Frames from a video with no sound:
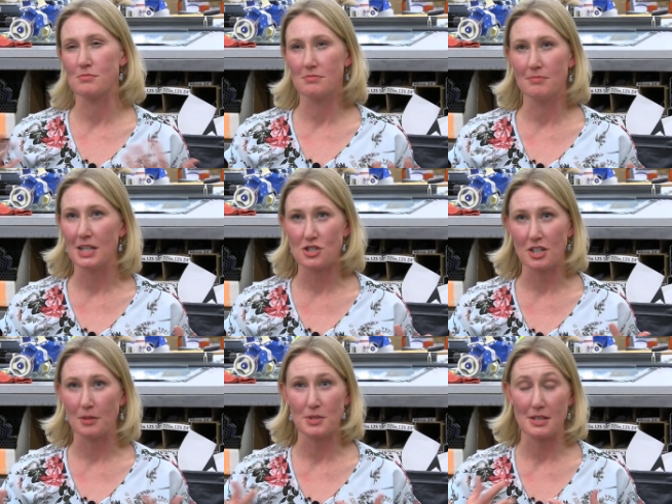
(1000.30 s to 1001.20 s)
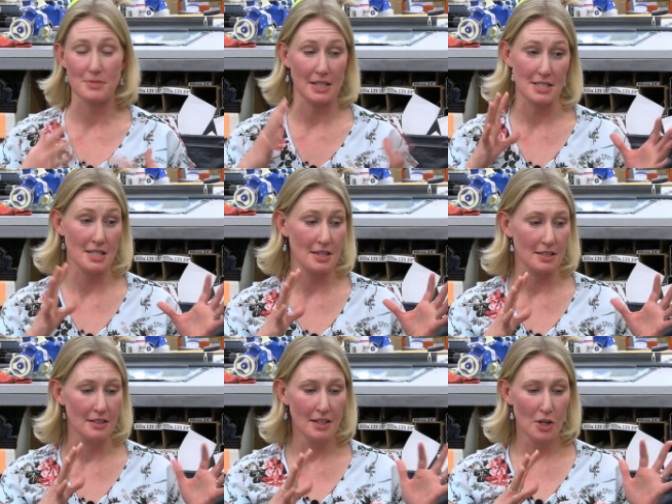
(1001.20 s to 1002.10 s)
mentioned a couple times, I did the
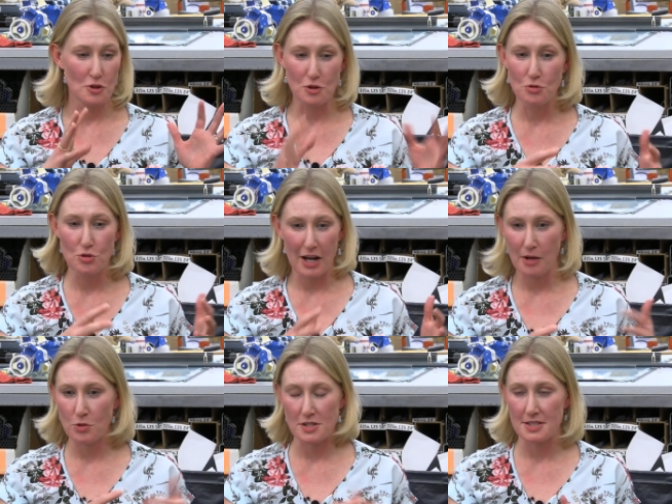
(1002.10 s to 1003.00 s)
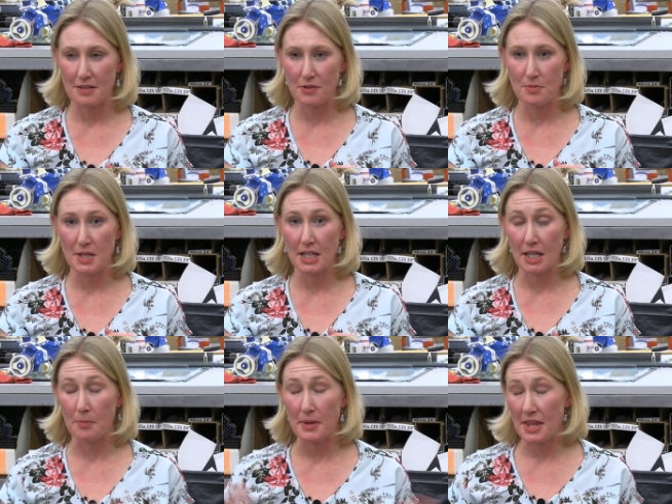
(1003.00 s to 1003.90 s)
Google AdWords stuff in the
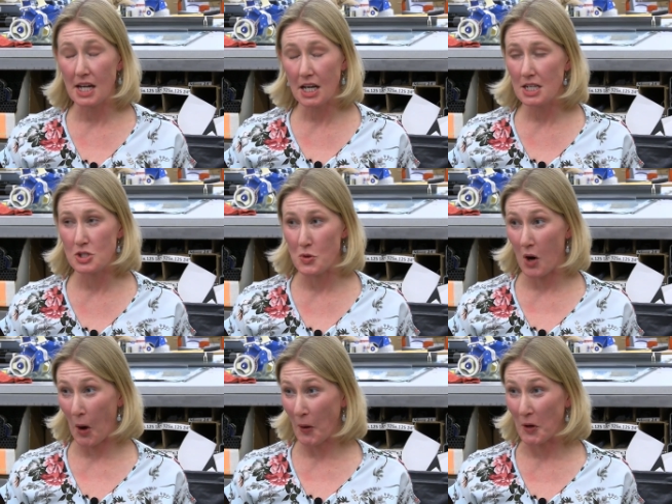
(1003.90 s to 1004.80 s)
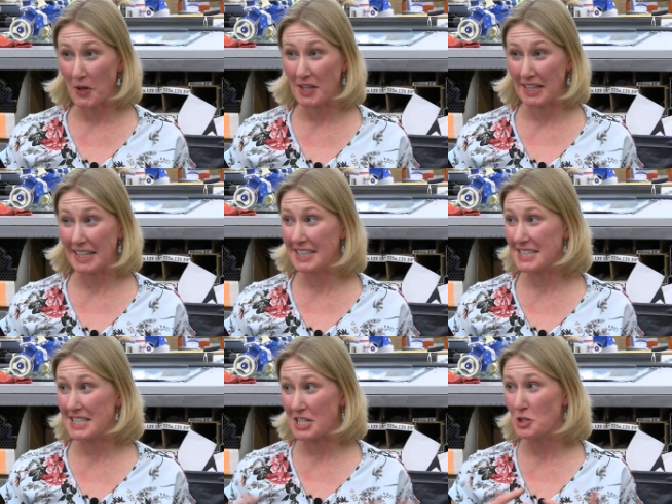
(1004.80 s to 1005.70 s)
beginning, but that got too hard.
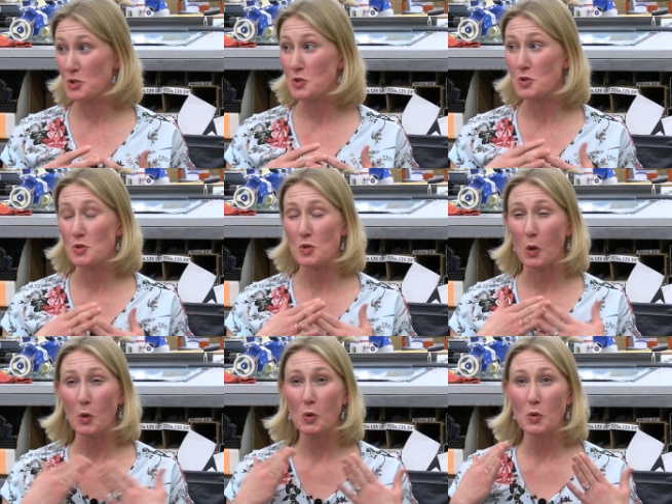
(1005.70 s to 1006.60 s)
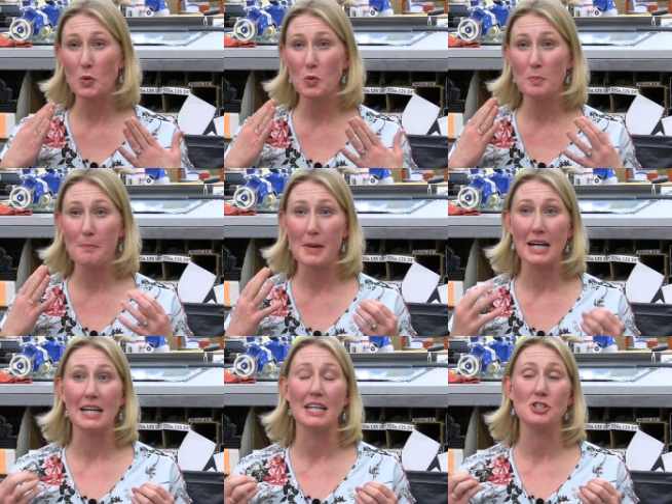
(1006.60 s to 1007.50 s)
There's so
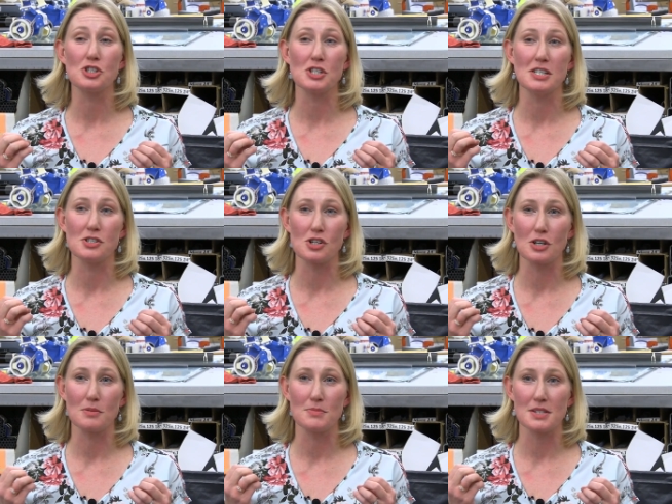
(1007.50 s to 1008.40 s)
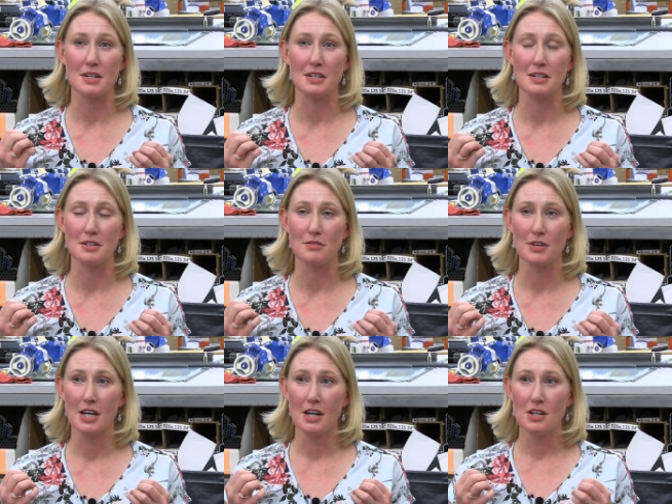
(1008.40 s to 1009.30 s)
much in terms of
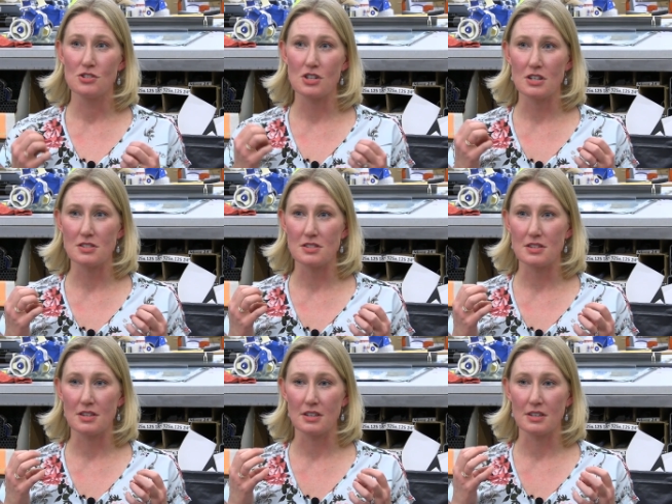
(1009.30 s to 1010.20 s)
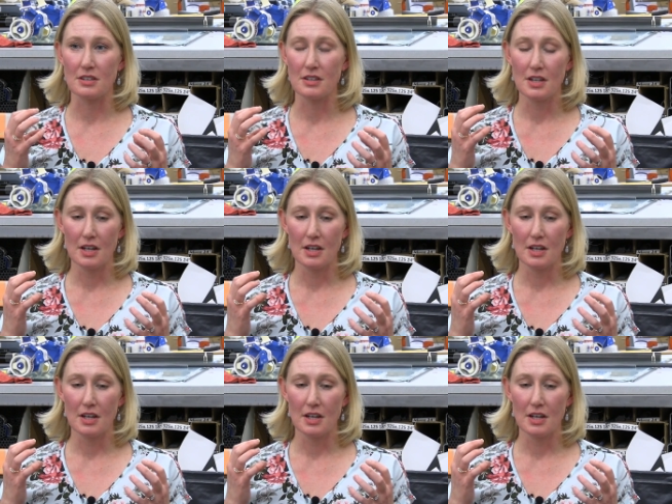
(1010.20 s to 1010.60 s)
just the